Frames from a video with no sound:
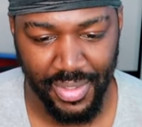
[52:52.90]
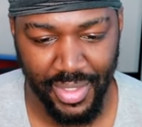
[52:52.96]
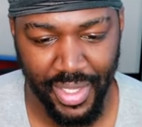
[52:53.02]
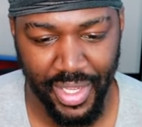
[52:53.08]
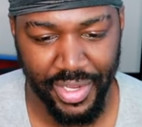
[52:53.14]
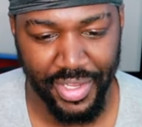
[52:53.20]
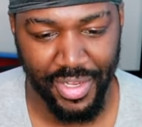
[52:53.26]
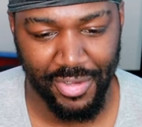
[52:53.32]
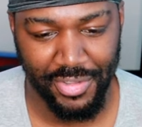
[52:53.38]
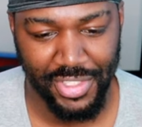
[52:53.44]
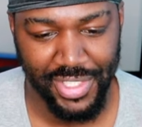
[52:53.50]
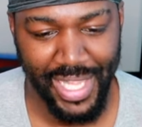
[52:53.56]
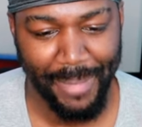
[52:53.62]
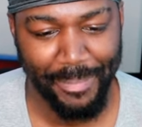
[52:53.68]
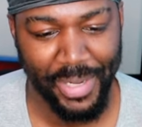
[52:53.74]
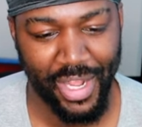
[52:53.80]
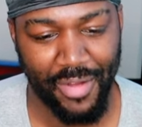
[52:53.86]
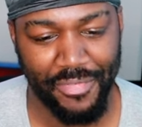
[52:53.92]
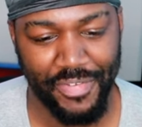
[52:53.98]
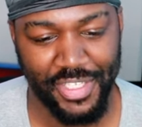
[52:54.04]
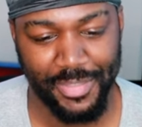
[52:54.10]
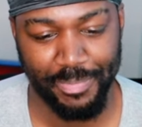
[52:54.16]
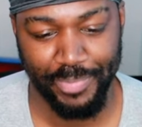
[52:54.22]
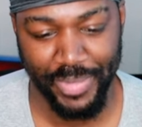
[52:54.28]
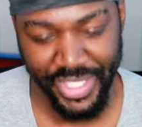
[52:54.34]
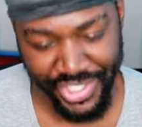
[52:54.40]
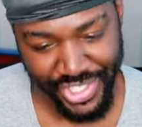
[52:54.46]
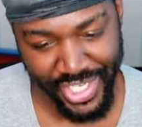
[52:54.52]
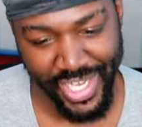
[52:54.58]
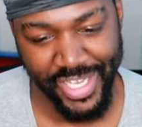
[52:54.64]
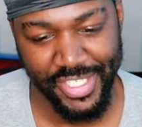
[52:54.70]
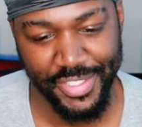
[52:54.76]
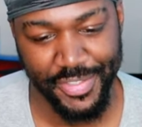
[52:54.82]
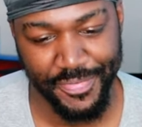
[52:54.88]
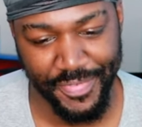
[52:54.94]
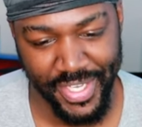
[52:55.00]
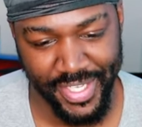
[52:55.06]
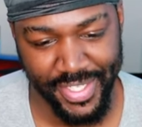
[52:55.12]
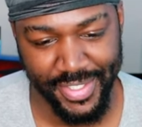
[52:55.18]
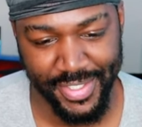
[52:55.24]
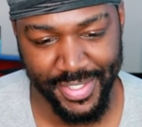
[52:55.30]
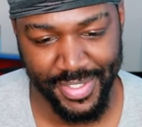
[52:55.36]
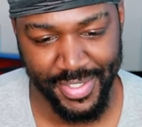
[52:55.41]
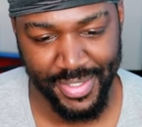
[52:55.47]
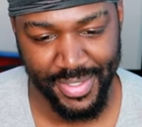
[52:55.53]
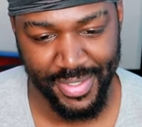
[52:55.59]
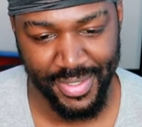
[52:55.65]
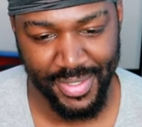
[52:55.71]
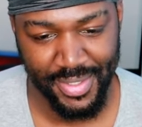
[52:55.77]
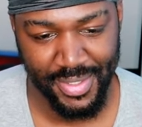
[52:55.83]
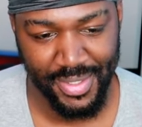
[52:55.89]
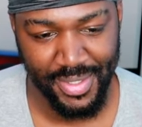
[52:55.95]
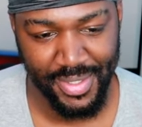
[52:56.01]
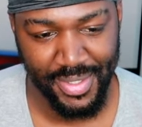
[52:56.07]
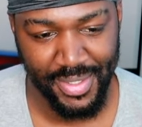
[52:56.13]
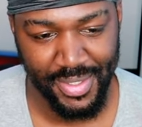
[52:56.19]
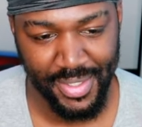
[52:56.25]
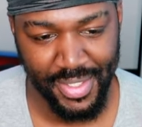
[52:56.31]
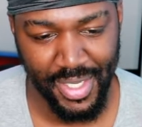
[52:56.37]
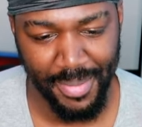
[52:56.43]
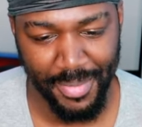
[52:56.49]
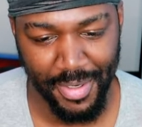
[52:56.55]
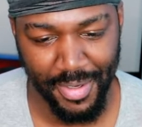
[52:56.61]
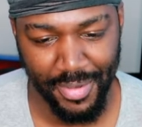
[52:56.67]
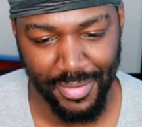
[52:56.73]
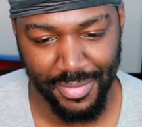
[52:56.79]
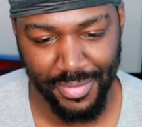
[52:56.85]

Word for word: There you go. Slap it off his bitch ass face. Come on.